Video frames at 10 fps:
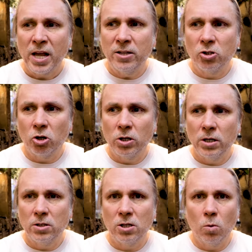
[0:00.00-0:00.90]
and turn
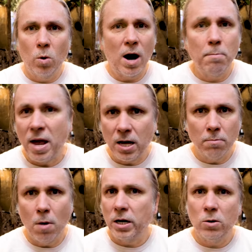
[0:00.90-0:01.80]
it into where I'm
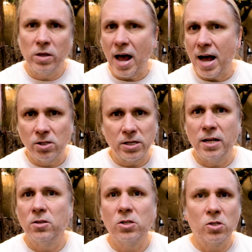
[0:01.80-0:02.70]
making money with
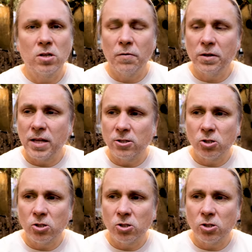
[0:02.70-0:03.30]
AdSense and stuff like that.